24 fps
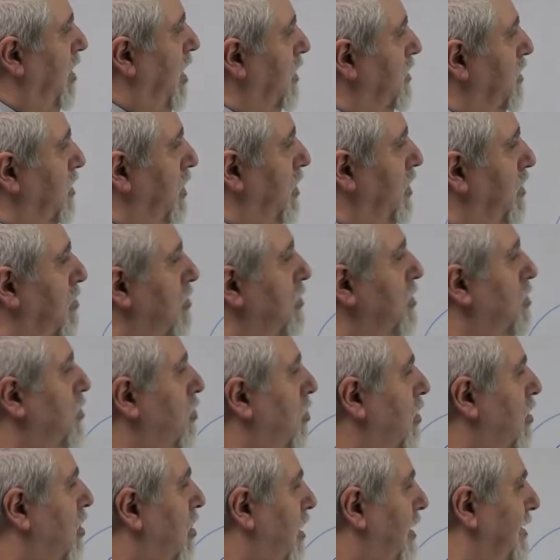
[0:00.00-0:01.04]
monitor and
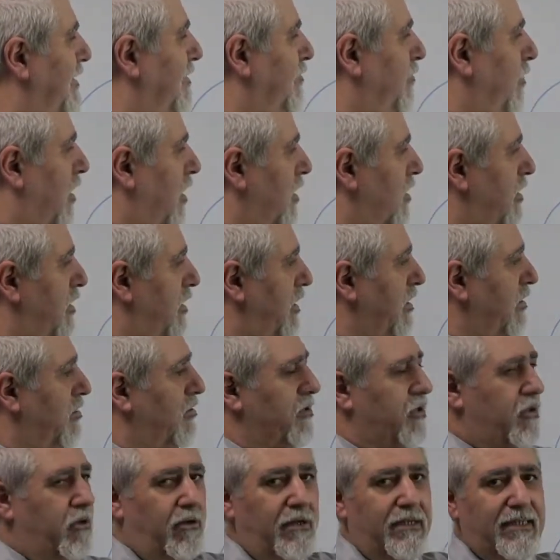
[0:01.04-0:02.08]
control cost, monitor and
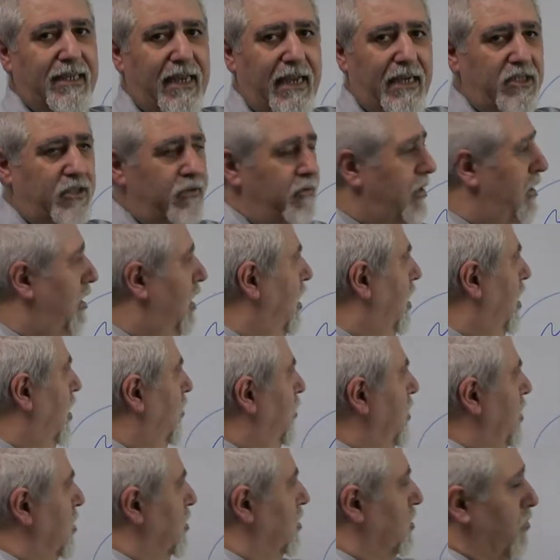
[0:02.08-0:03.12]
control schedule,
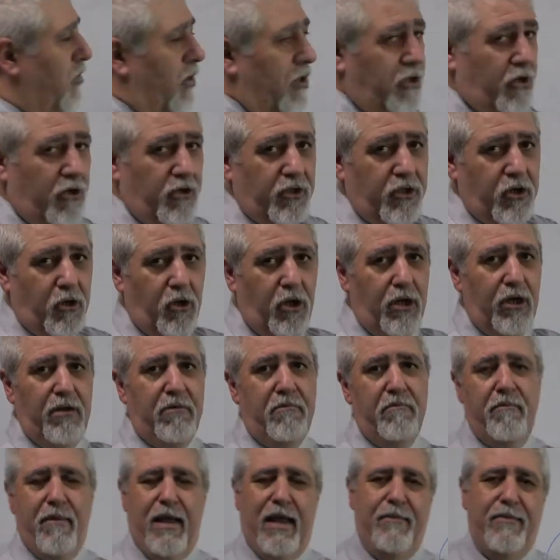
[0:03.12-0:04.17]
we use the word control?
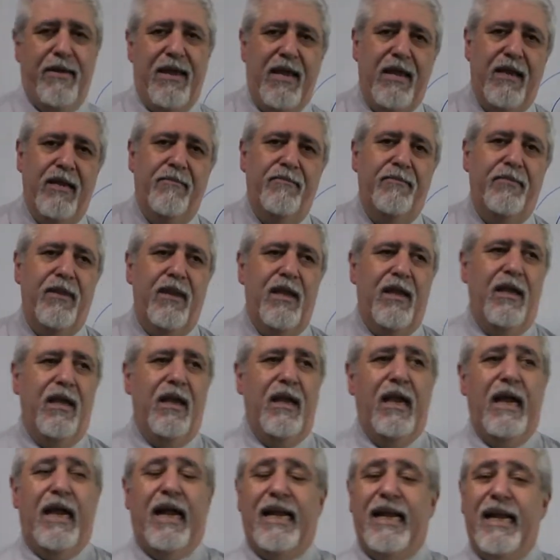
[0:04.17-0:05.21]
Maybe.
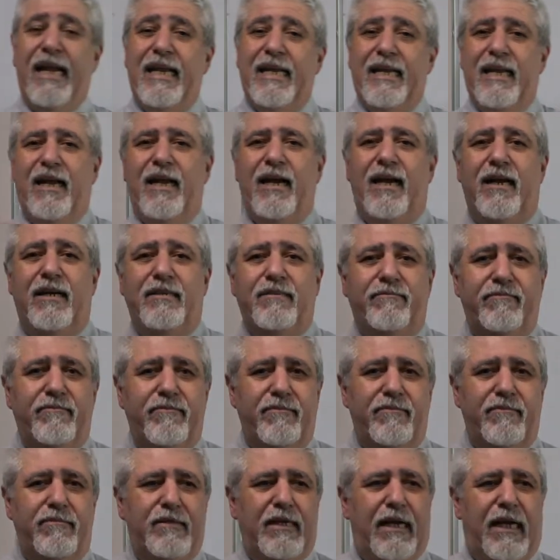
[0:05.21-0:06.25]
Again,
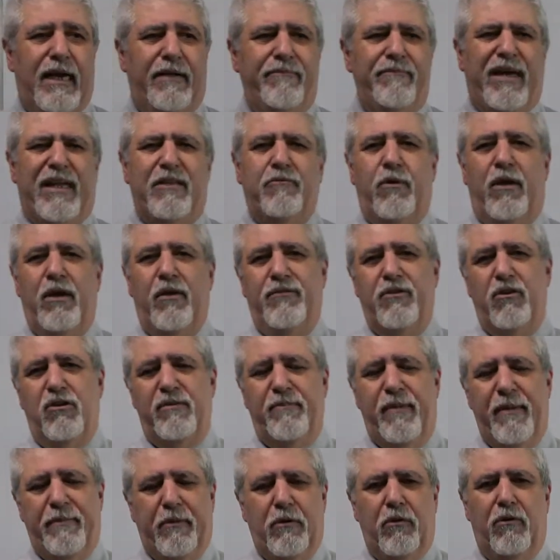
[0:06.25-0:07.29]
I'm not one of those
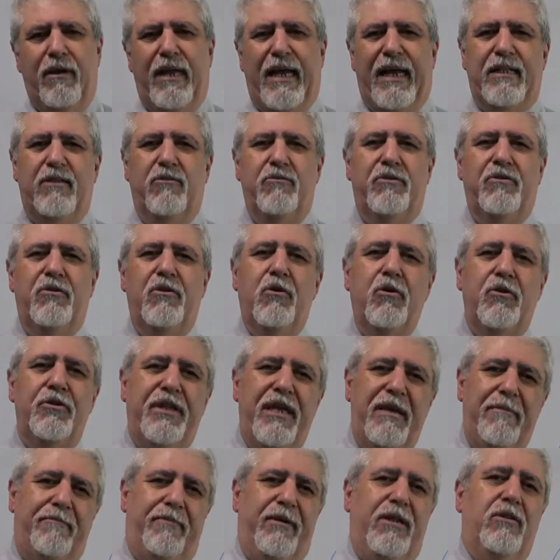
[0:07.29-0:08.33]
people who like to go
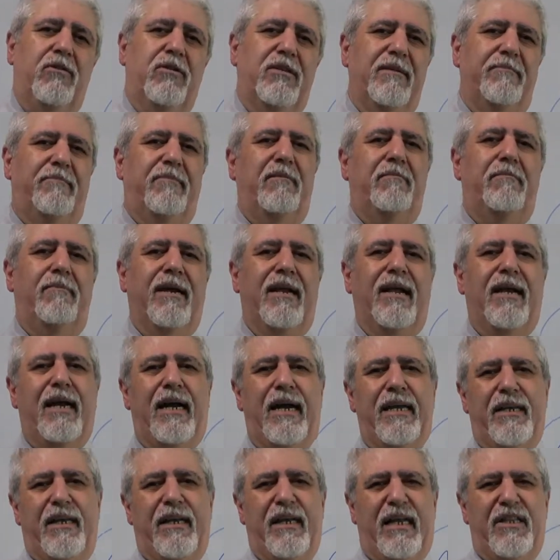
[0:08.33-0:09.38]
deep into the PMBOK
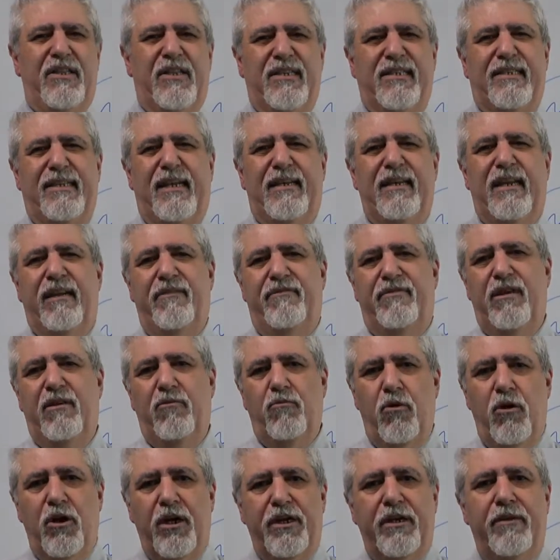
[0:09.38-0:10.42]
guide and understand every
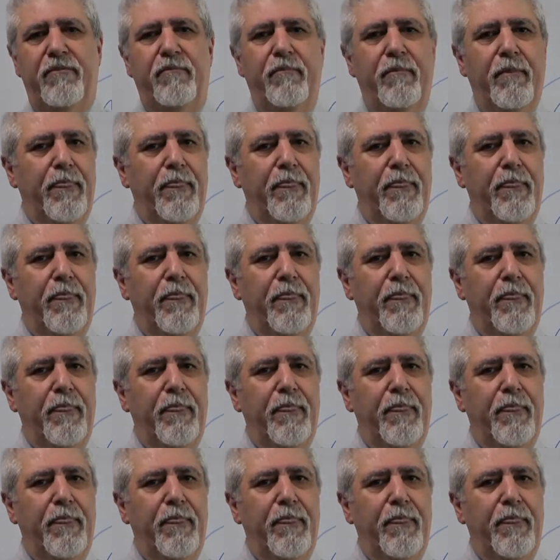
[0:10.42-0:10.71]
word.